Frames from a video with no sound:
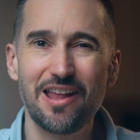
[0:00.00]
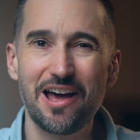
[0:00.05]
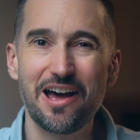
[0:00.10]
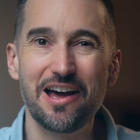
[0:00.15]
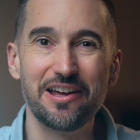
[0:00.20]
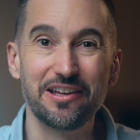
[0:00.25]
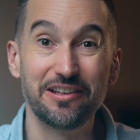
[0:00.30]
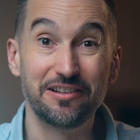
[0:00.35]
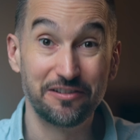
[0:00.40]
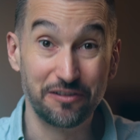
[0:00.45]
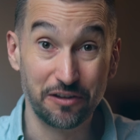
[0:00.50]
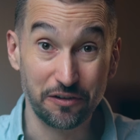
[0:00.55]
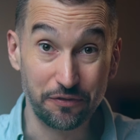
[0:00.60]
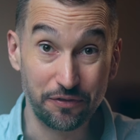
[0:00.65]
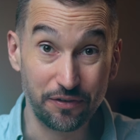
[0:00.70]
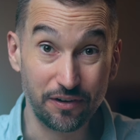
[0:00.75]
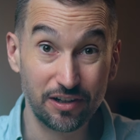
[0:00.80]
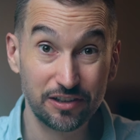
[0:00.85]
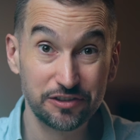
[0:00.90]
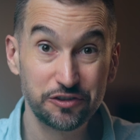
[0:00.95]
light, the
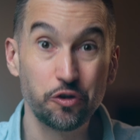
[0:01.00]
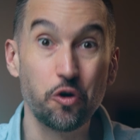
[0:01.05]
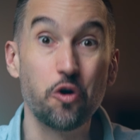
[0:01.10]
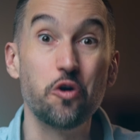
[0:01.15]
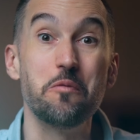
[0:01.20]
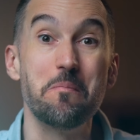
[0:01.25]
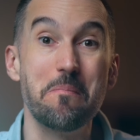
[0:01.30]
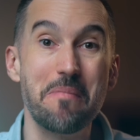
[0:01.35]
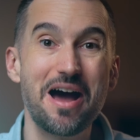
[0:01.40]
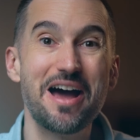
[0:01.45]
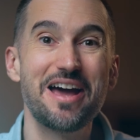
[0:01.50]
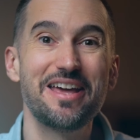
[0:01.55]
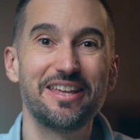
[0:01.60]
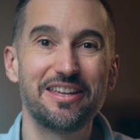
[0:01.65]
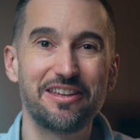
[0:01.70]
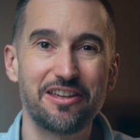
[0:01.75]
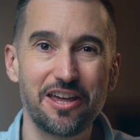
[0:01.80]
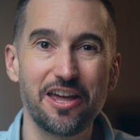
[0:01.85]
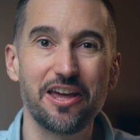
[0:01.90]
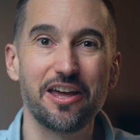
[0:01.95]
first on my
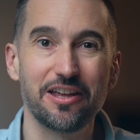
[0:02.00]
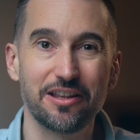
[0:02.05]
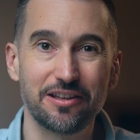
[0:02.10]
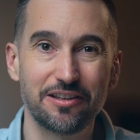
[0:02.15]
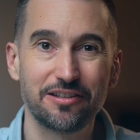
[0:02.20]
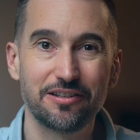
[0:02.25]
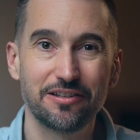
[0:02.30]
kit.